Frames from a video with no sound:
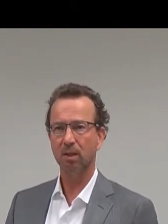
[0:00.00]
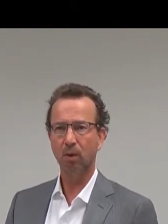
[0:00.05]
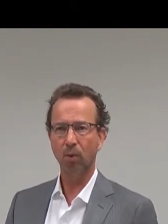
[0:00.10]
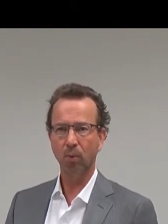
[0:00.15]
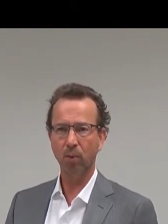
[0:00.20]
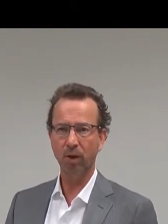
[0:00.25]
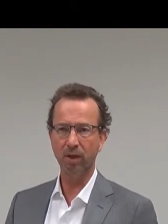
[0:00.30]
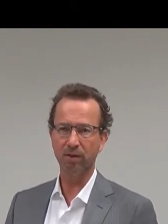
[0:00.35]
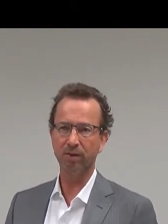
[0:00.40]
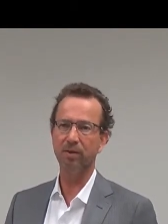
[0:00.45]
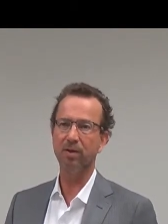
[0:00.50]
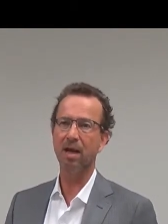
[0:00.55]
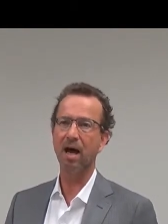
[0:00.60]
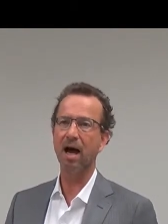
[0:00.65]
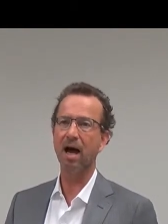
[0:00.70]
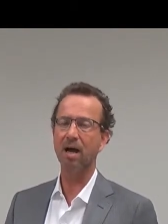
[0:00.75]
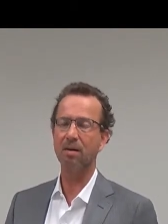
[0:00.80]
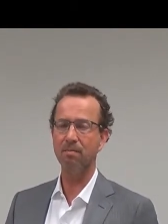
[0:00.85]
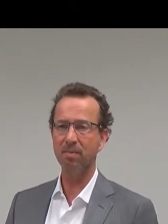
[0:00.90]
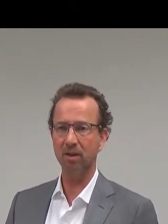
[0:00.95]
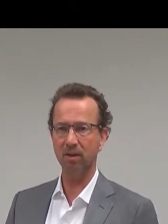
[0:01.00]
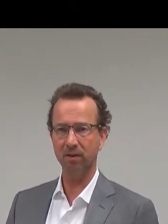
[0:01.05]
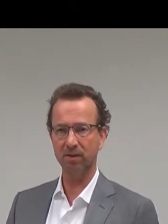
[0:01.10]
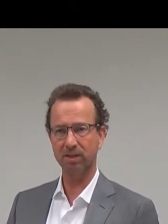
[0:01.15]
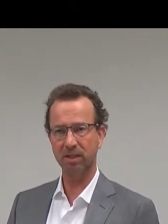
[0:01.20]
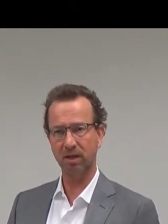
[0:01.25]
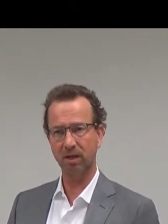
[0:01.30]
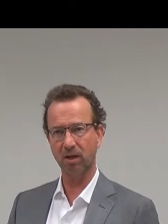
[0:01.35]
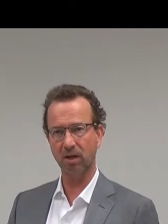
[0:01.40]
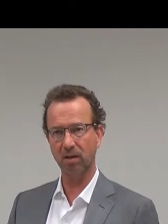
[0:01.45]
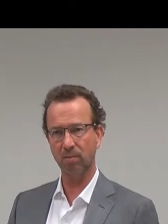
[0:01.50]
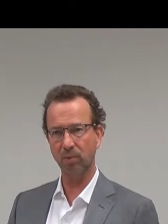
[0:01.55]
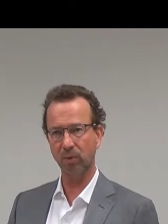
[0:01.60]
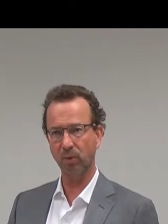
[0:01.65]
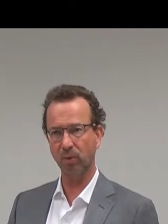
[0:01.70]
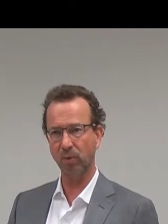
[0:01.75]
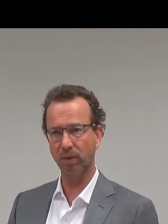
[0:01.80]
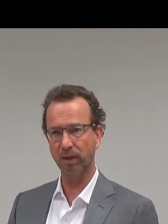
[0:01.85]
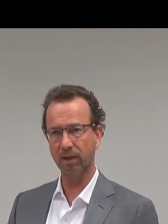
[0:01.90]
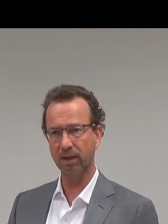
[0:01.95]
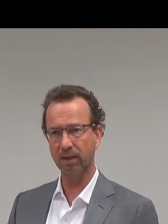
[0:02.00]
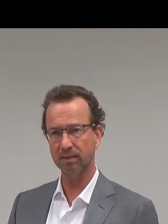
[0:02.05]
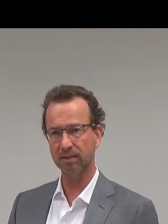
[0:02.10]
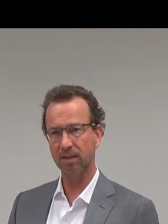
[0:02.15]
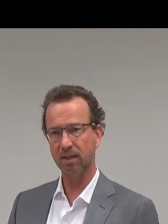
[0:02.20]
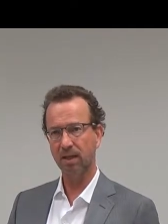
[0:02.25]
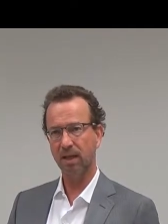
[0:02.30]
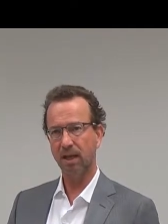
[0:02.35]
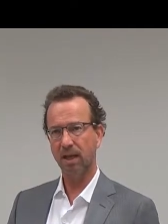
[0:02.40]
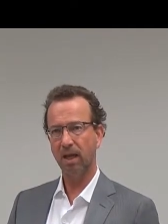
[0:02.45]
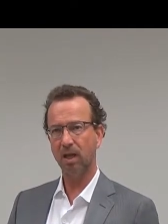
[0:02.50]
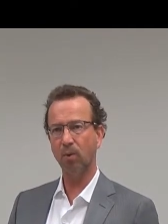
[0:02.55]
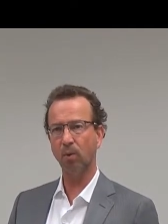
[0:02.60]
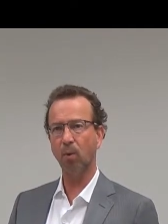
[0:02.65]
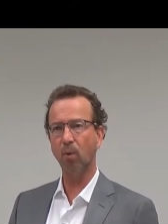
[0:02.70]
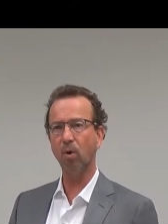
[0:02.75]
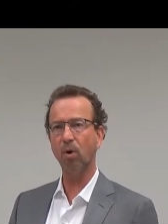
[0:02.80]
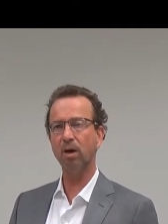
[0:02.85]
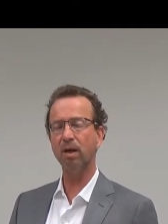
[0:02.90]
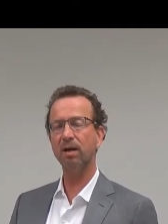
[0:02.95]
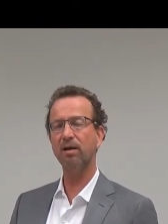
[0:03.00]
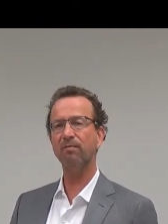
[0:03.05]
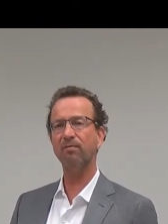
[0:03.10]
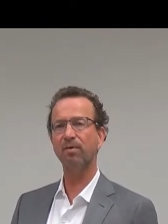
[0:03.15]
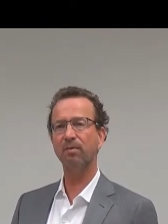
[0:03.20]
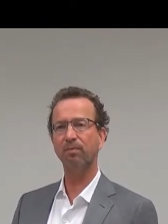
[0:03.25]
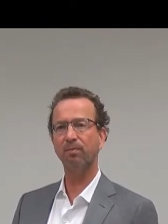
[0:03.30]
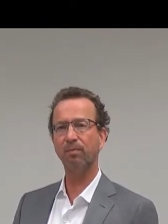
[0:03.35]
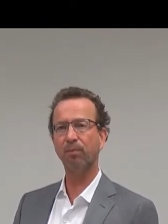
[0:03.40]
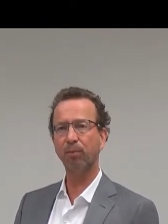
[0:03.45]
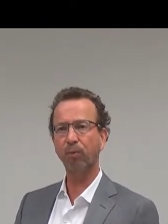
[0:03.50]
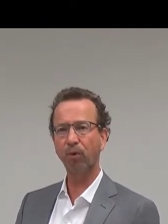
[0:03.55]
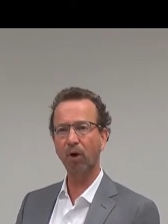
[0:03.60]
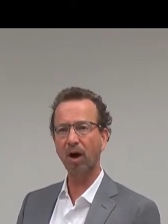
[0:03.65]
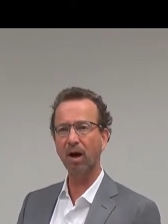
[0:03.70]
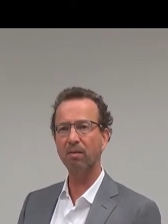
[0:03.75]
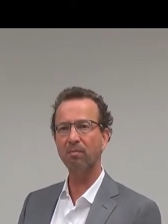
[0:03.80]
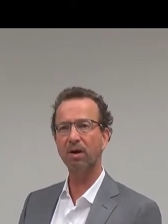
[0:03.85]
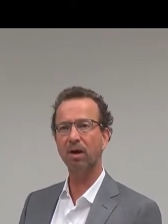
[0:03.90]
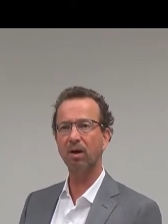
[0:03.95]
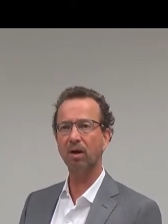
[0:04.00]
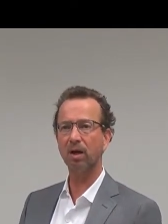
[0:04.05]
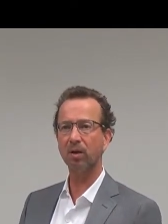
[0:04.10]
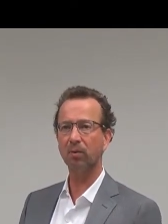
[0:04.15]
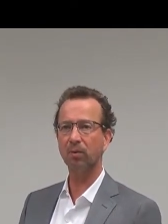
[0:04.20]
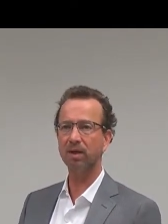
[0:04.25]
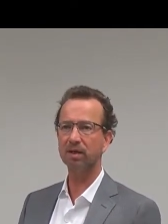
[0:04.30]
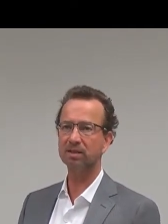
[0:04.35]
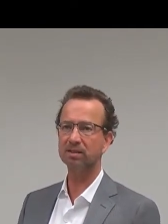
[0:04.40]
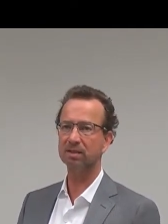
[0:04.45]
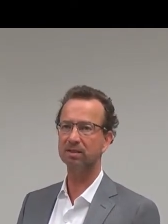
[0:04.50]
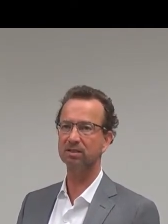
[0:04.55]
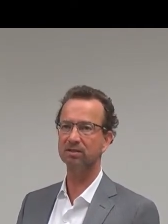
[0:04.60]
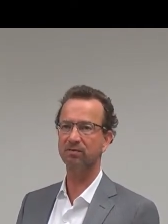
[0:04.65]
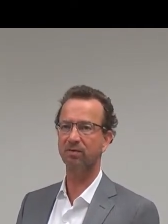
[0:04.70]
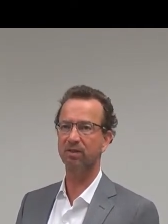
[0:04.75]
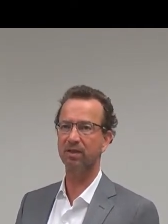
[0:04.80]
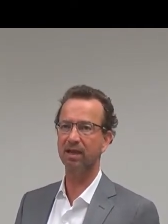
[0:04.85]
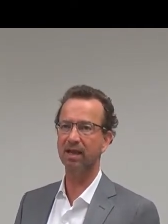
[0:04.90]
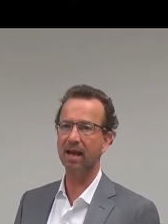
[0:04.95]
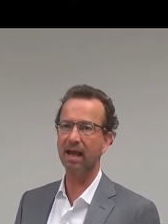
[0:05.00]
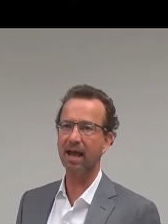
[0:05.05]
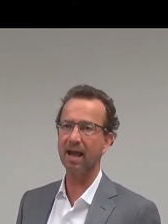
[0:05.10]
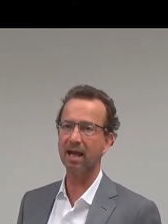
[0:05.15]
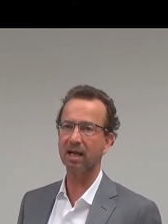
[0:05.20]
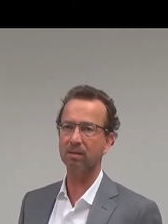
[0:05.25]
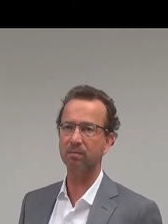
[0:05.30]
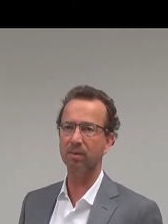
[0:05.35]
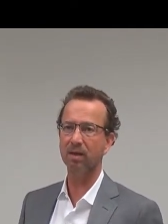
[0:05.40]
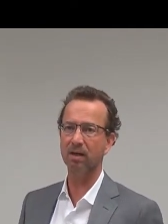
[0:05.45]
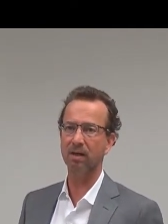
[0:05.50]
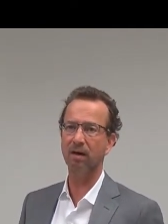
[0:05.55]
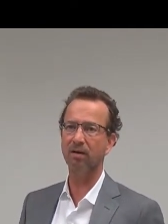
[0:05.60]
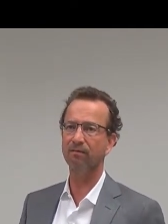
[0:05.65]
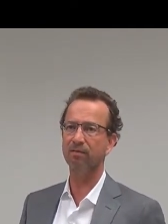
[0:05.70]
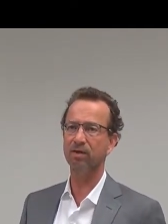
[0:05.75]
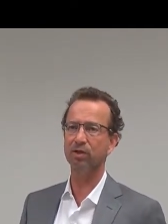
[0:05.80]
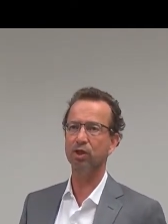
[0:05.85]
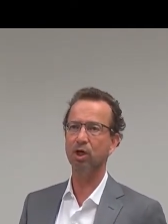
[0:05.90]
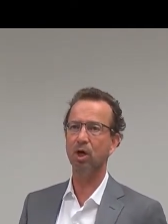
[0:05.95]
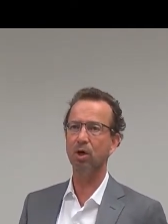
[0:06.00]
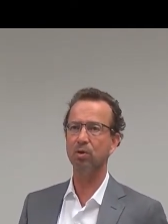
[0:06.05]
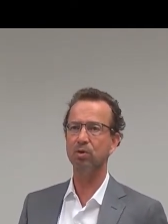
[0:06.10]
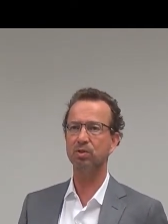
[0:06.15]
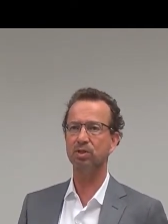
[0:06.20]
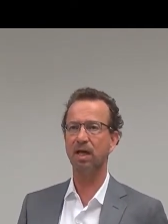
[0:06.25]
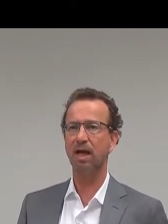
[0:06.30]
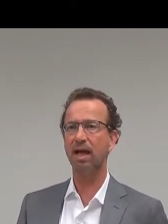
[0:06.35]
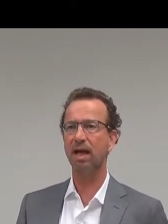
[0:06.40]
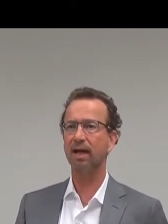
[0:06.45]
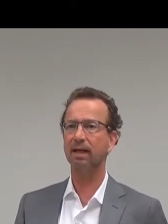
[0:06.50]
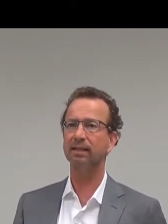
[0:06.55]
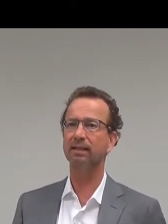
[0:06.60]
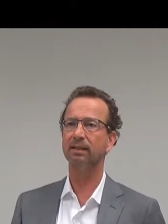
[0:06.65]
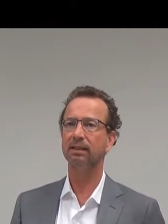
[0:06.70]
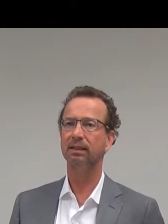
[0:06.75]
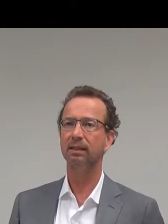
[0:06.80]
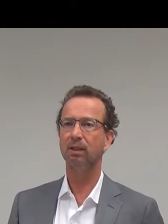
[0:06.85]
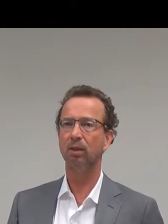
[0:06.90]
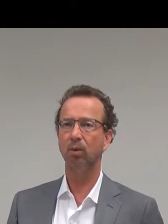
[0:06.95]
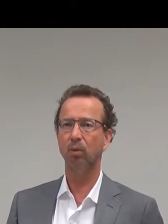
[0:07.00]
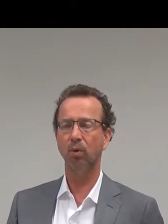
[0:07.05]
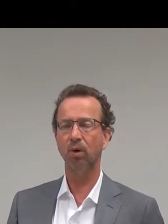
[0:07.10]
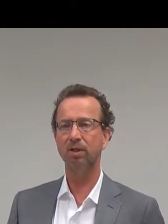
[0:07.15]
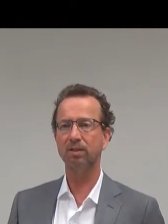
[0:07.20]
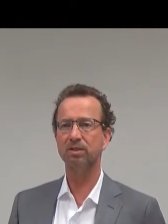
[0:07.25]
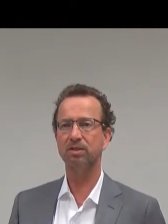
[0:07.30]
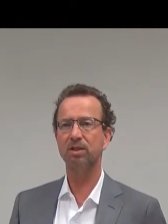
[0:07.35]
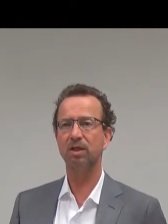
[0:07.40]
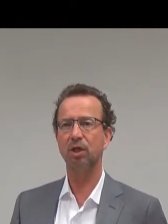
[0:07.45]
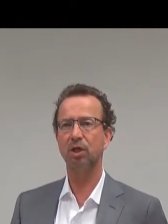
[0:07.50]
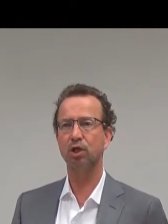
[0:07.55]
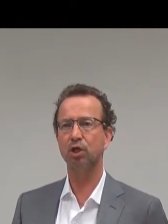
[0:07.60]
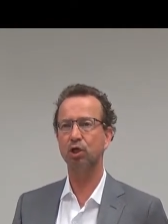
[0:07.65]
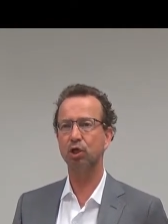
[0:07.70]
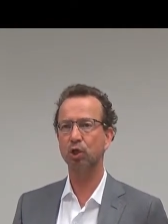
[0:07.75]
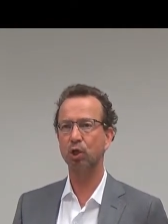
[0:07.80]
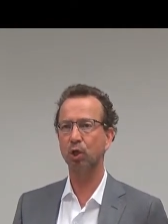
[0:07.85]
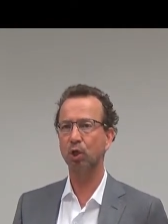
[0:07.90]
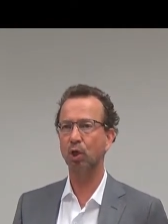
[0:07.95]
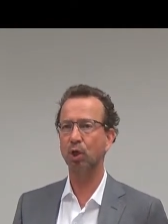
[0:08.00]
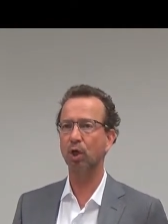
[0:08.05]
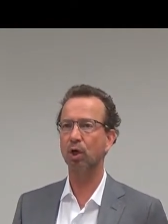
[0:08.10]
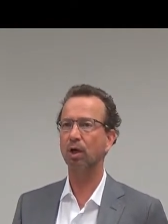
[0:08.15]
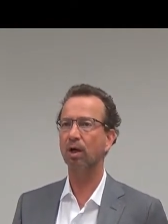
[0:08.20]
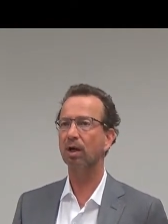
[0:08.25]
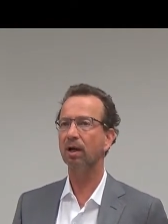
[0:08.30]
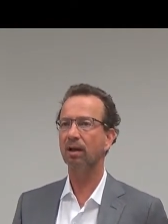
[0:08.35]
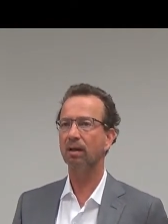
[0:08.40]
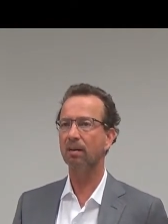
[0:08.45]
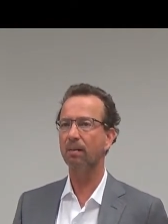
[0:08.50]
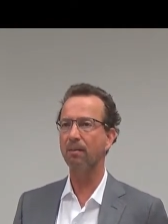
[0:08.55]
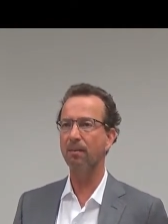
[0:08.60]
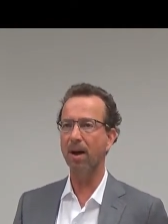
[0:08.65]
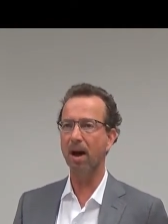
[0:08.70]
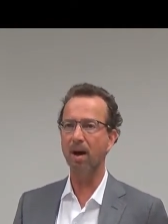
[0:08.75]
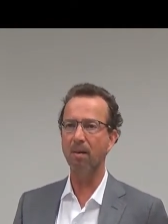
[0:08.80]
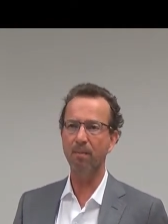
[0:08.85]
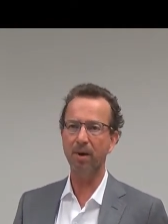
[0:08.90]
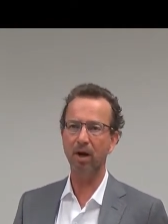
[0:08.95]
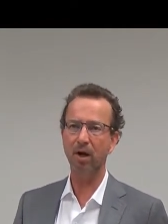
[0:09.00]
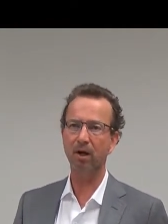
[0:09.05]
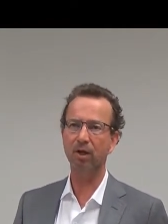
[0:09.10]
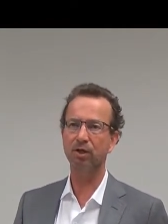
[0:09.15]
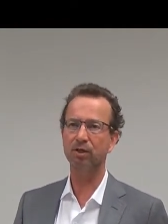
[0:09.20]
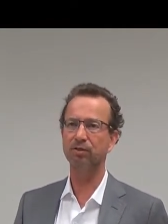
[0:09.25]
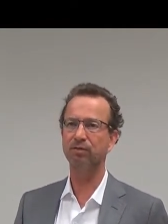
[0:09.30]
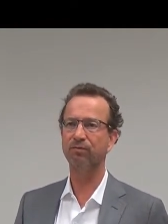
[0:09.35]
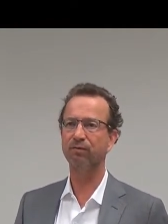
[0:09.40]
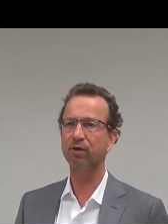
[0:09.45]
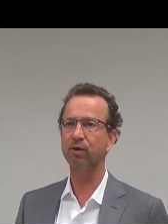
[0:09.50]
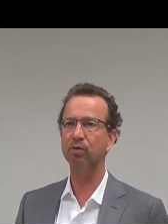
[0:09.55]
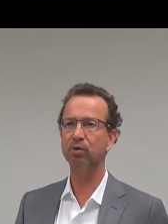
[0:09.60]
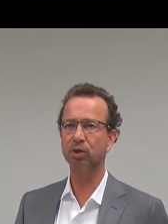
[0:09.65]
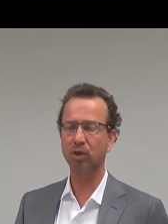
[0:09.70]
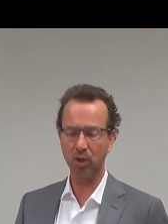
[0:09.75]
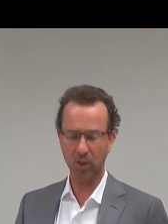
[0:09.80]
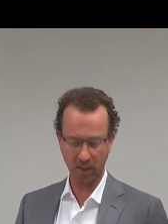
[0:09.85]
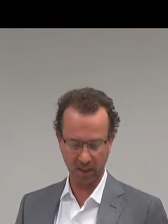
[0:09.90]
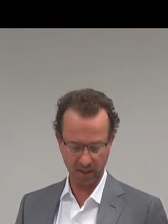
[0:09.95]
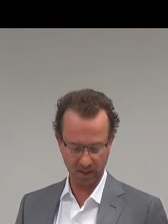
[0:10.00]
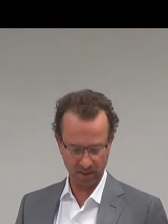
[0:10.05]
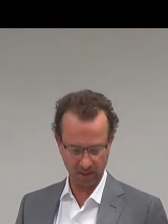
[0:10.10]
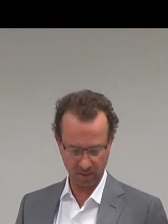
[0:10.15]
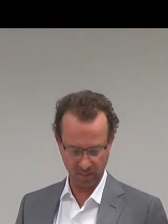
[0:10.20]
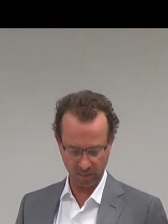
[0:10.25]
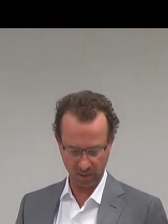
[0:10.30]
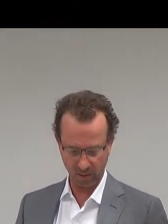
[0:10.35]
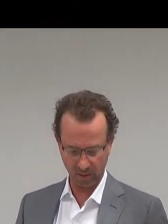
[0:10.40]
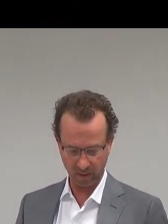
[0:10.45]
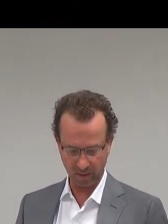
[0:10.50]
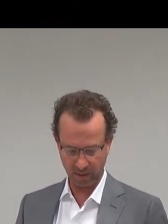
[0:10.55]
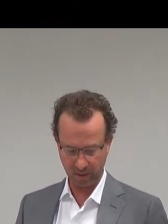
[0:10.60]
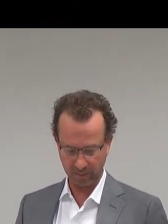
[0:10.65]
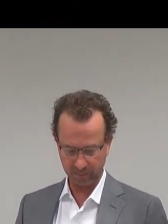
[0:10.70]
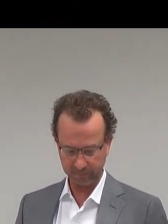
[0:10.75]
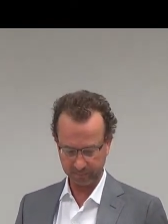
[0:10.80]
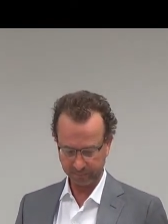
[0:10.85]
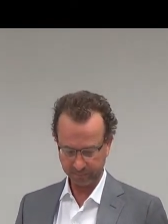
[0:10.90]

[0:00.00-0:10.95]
with non-military employees. And one of the primary reasons for the enactment of the Jones Act was to ensure America's future and stability.